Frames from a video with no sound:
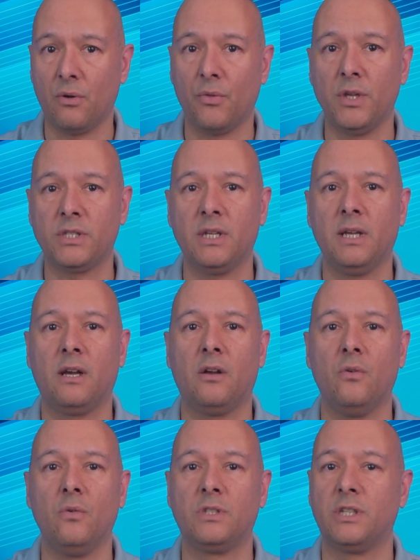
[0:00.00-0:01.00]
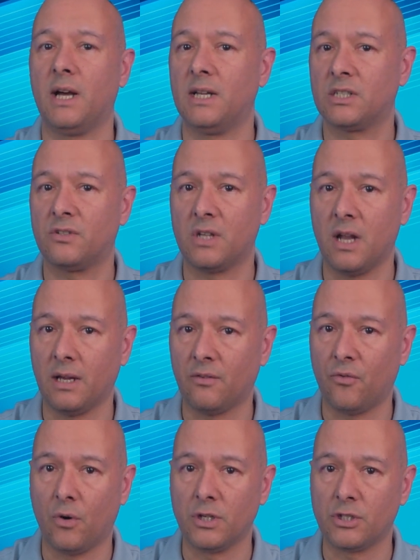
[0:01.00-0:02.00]
So this includes tasks like,
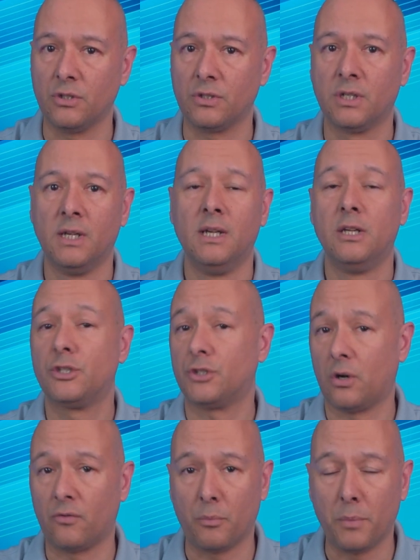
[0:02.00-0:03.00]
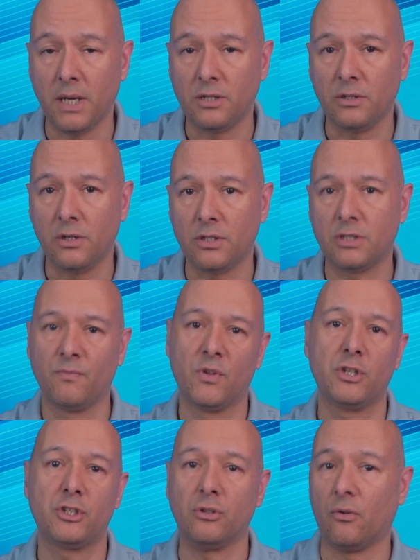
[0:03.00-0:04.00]
for instance, server maintenance,
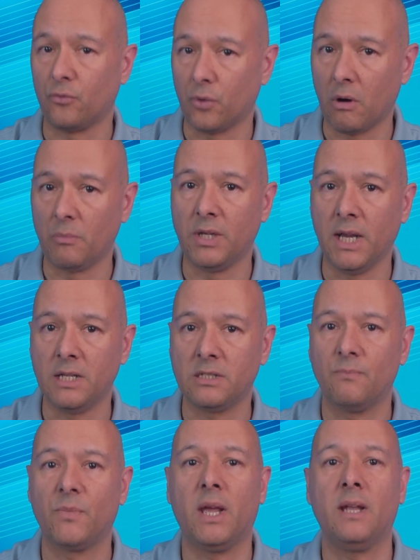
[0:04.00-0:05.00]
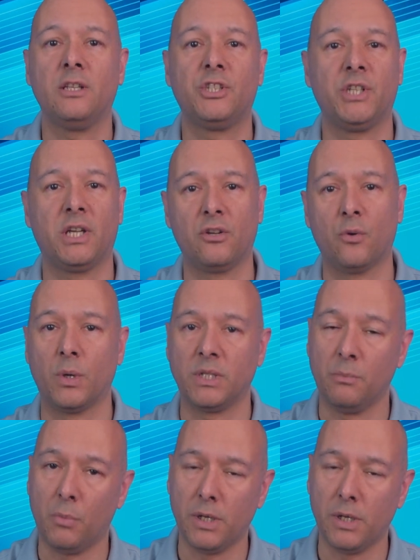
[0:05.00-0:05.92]
software updates, and security